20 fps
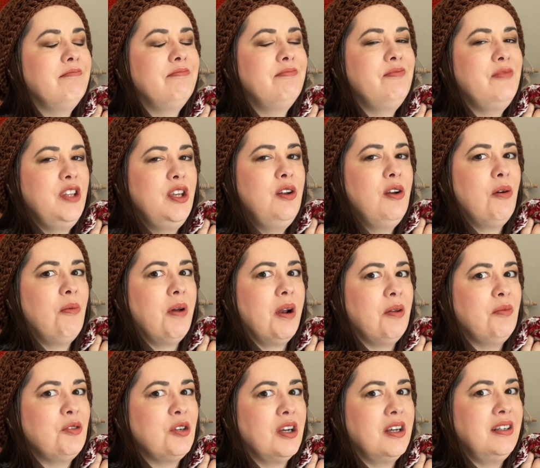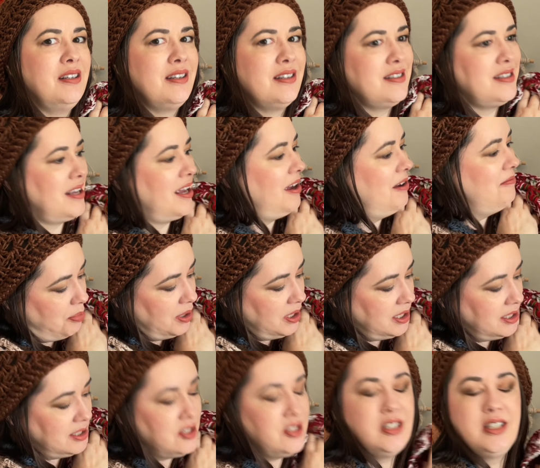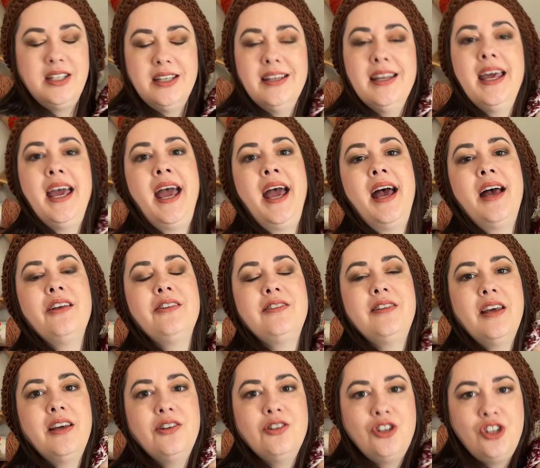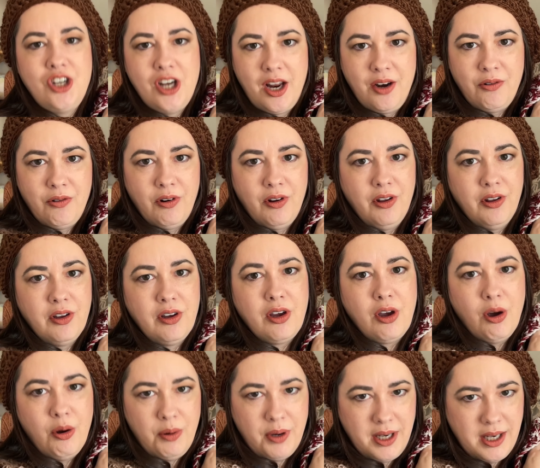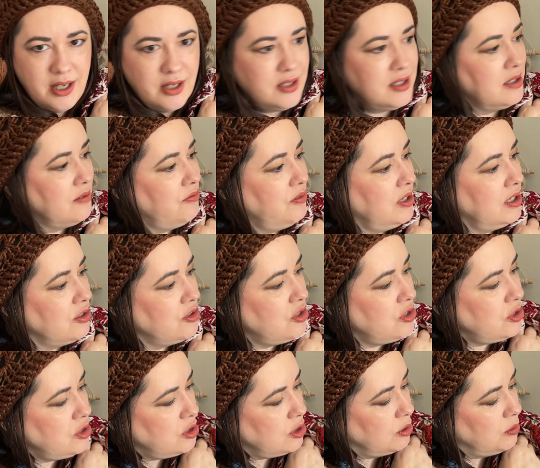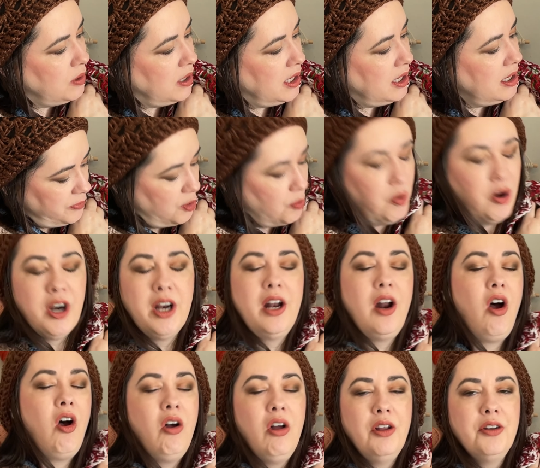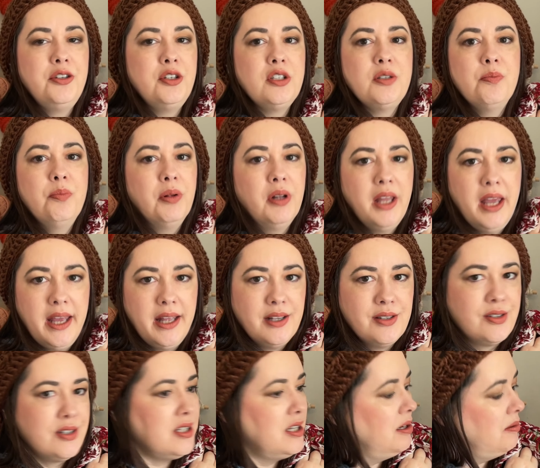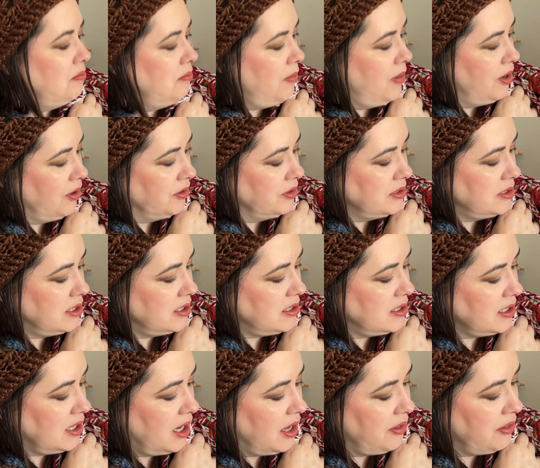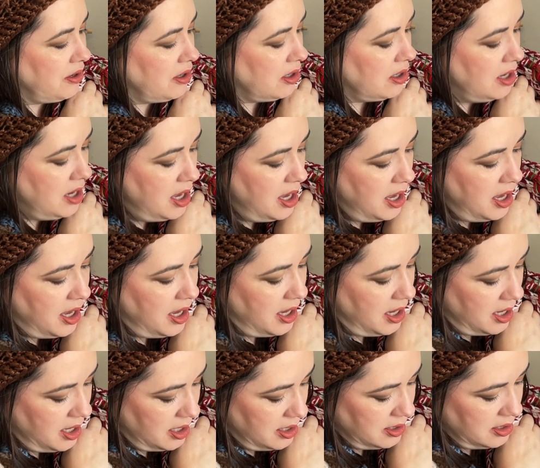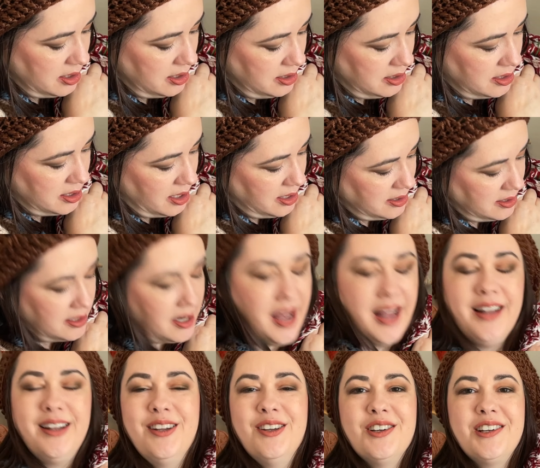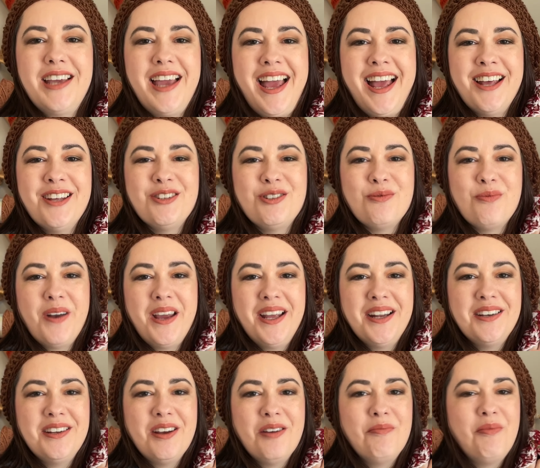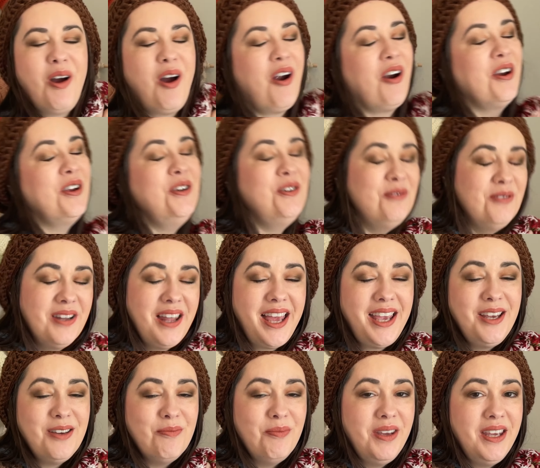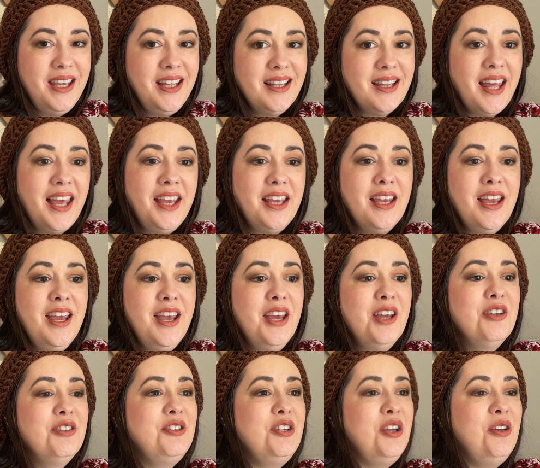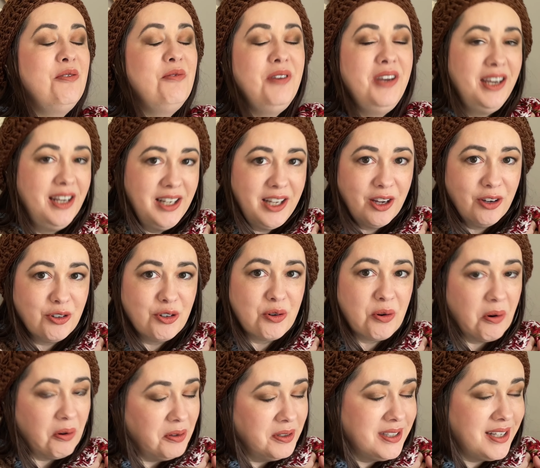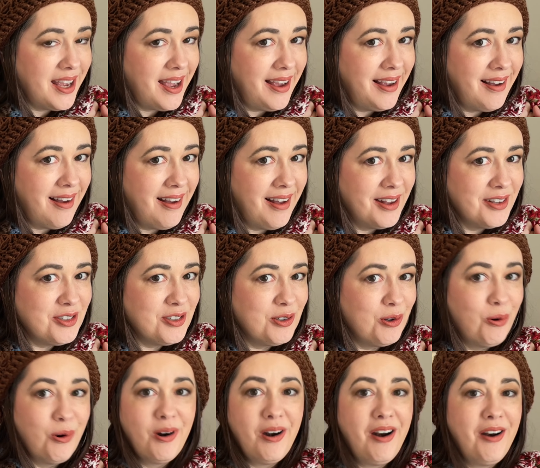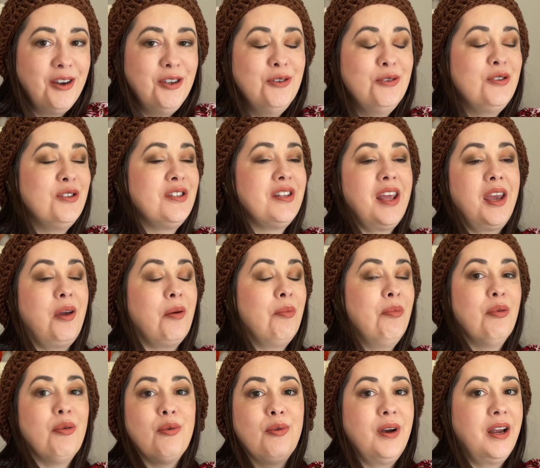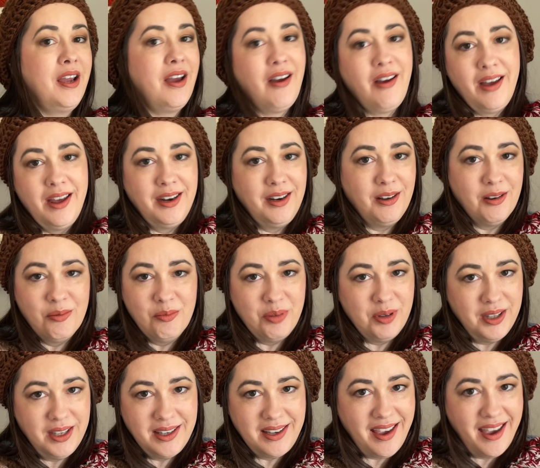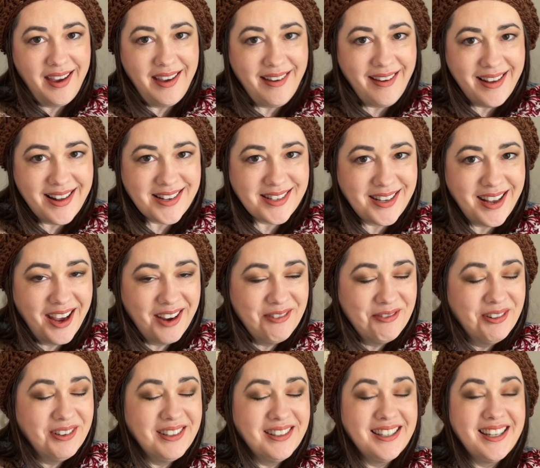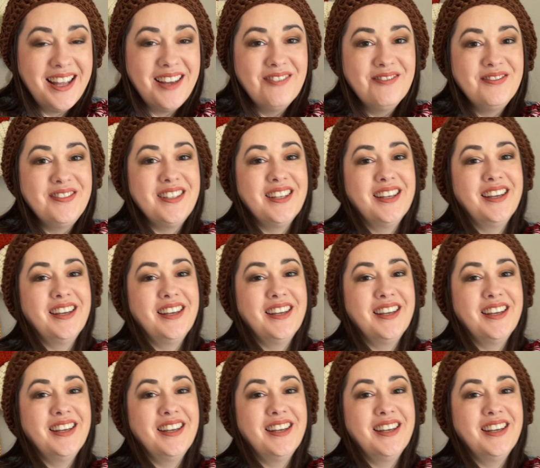You know what I'm trying to say. But it still has that general cohesiveness to it where it all just blends and melds together and does not look as random. Are you like me? Like, do you need controlled chaos, or are you just like bring on complete chaos? I would love to